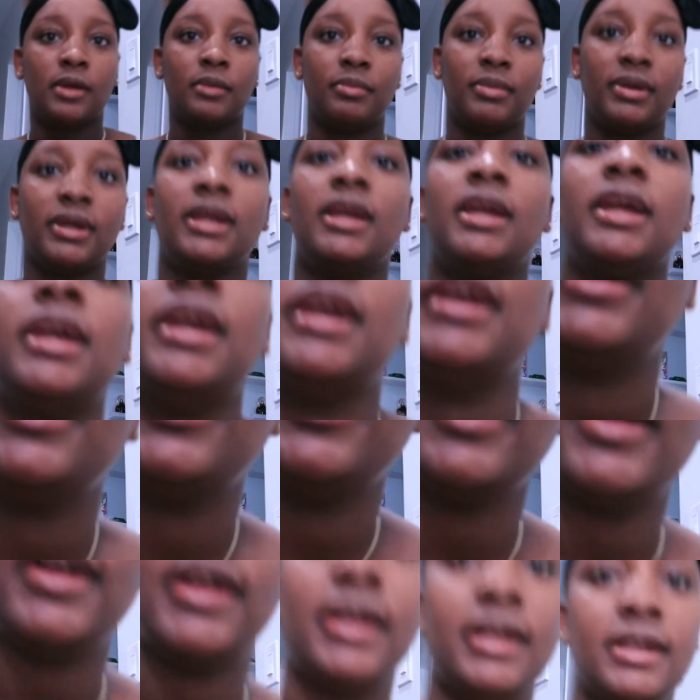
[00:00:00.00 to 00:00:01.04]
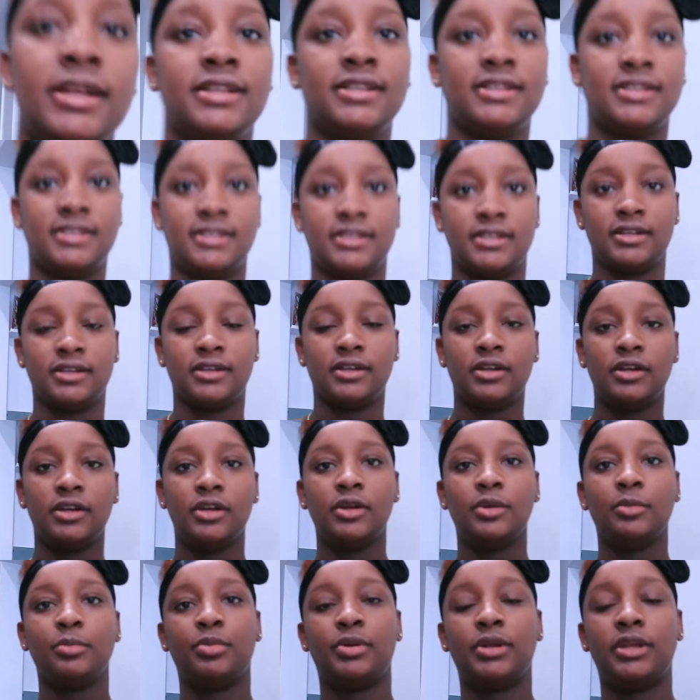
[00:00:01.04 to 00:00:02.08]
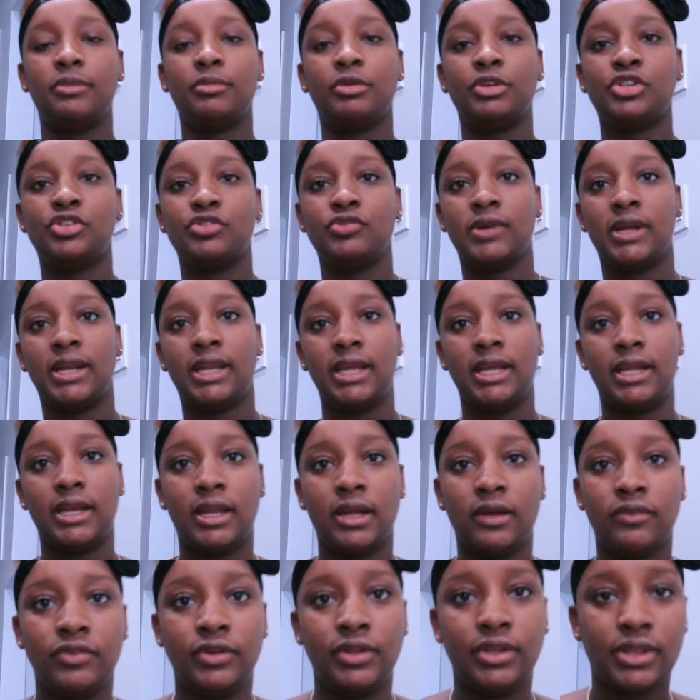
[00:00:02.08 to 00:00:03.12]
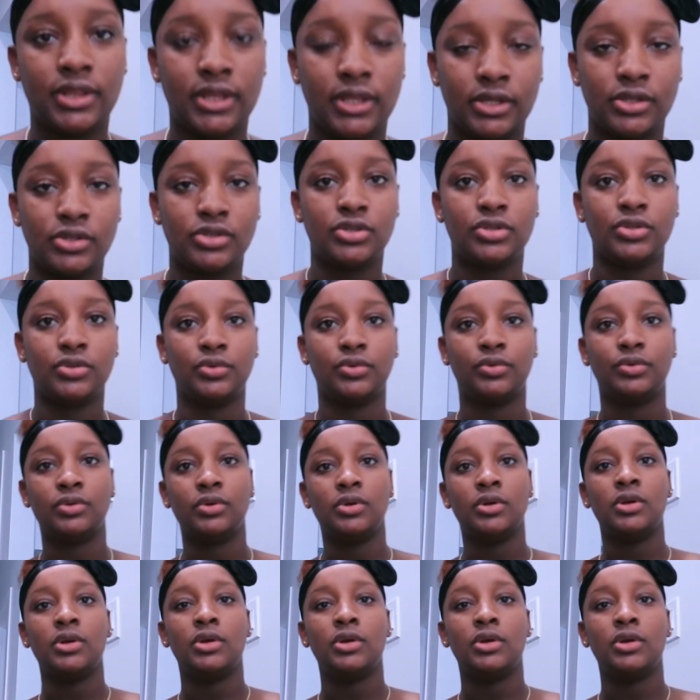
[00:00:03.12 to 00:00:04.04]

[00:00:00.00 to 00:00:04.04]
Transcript: My hair is pretty much ready and everything too.